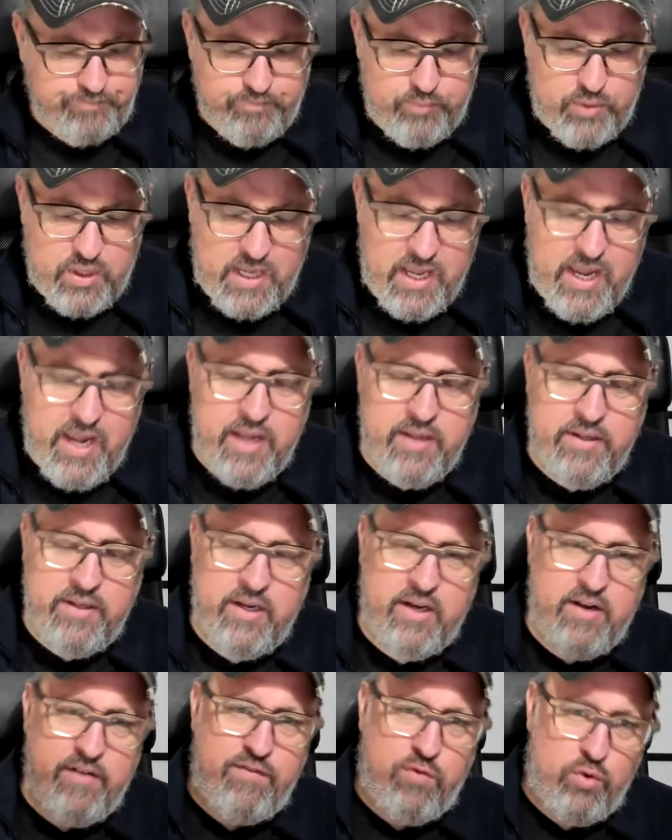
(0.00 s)
And
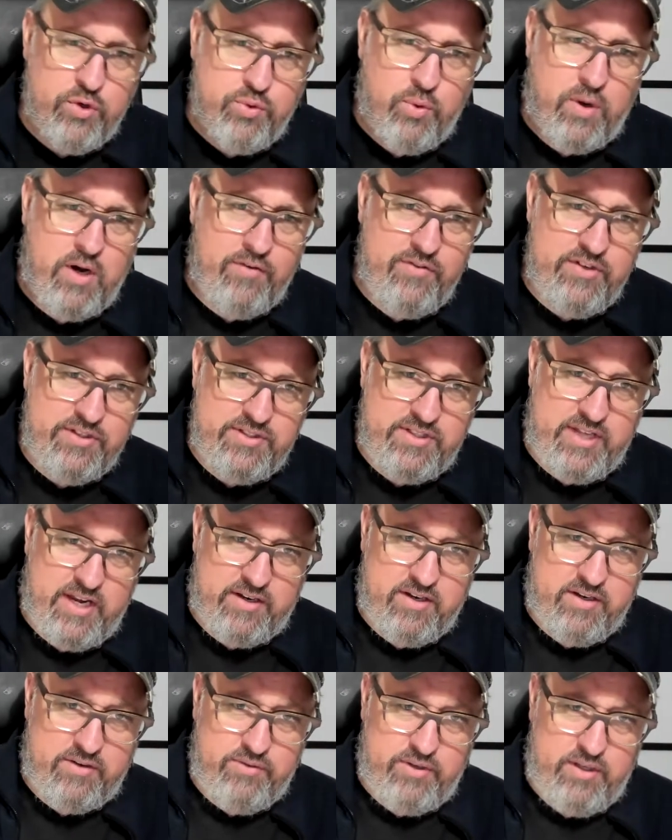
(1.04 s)
412 is
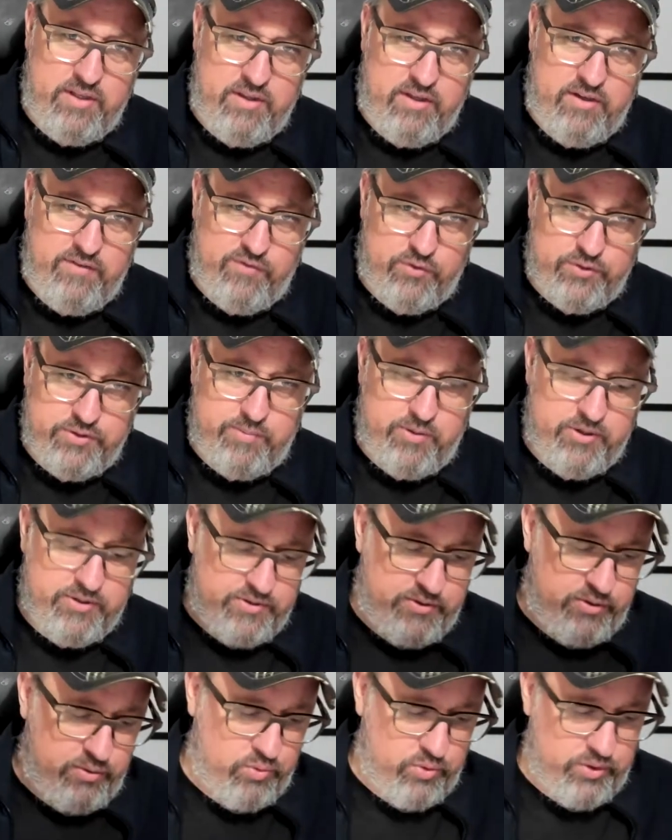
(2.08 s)
technically the first appearance
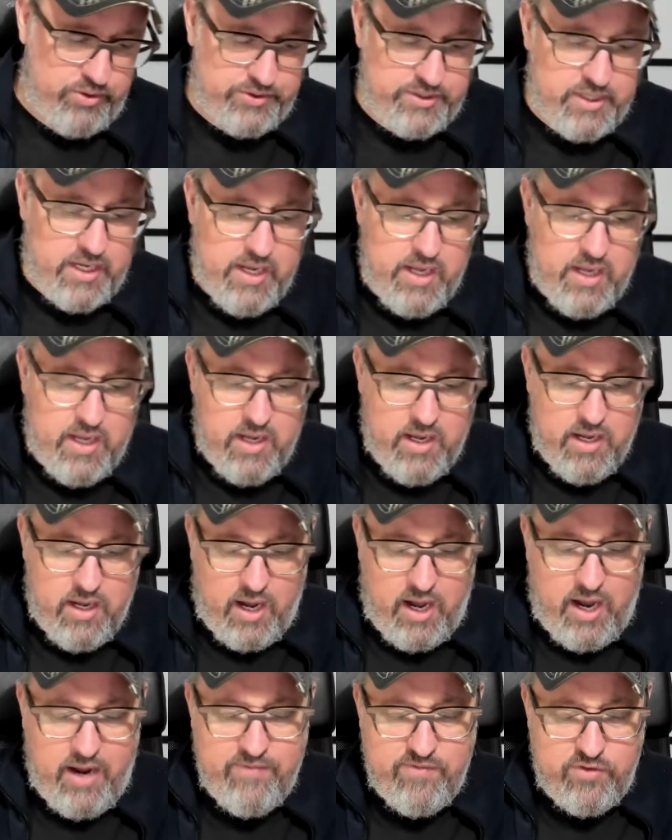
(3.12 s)
of New Warriors.
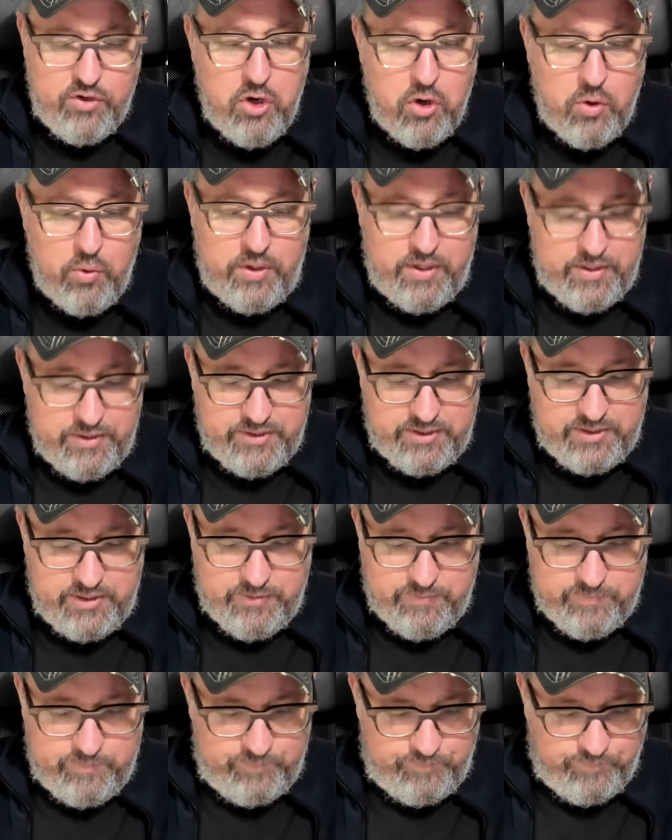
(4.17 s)
I've noticed,
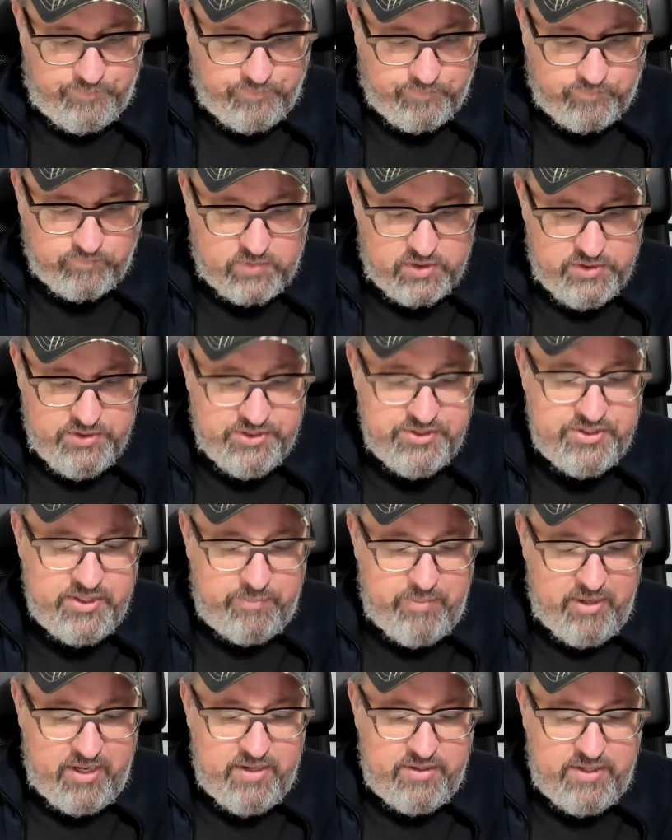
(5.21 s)
since I
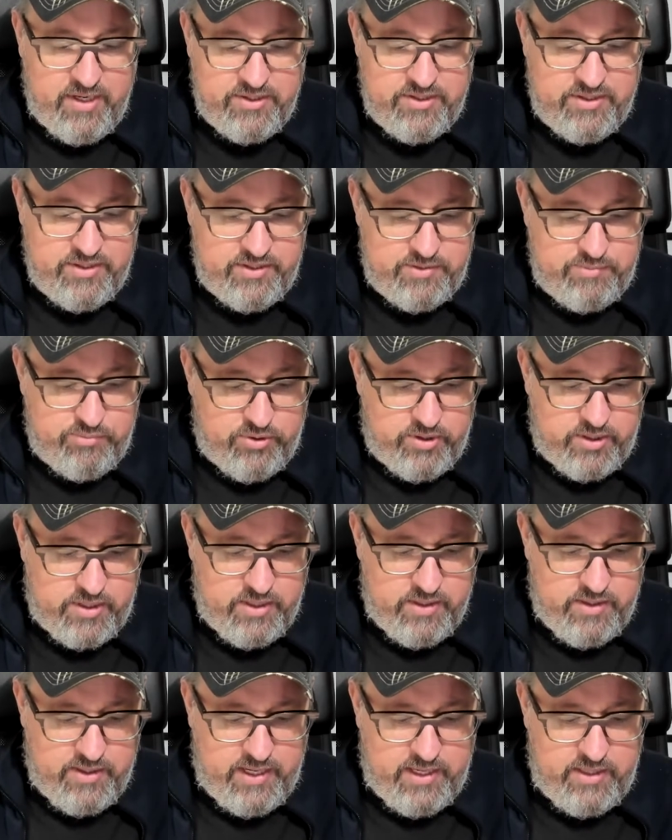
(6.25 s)
paid attention to this book,
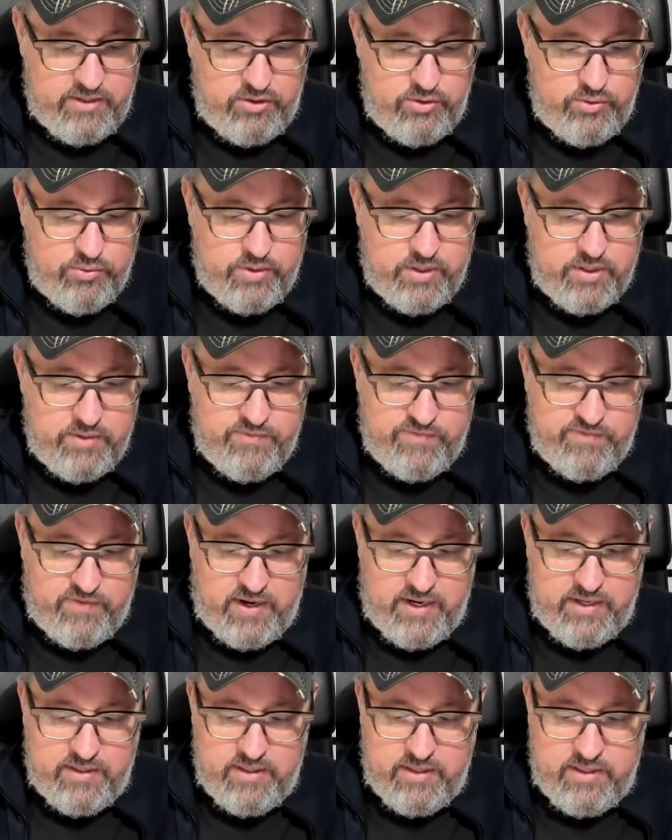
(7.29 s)
that you can
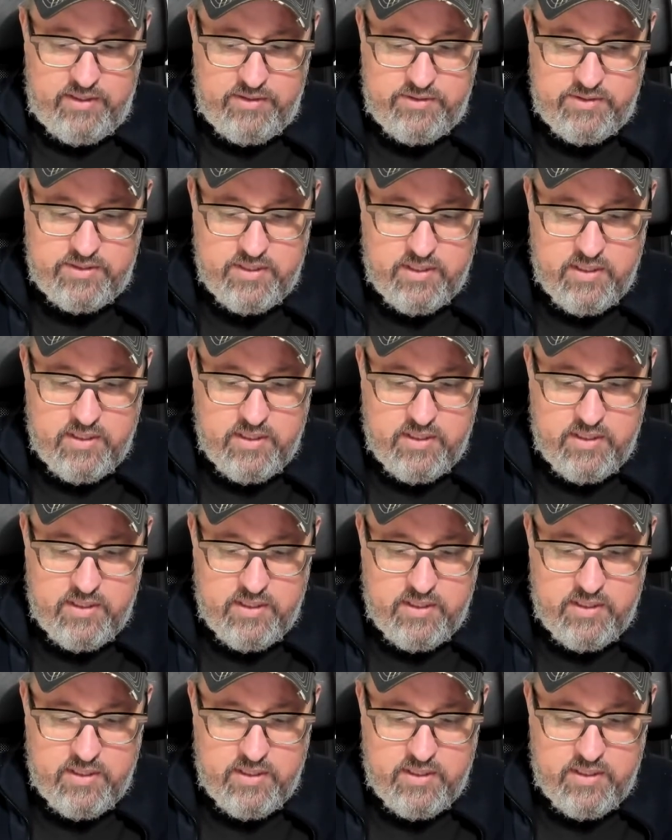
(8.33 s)
find these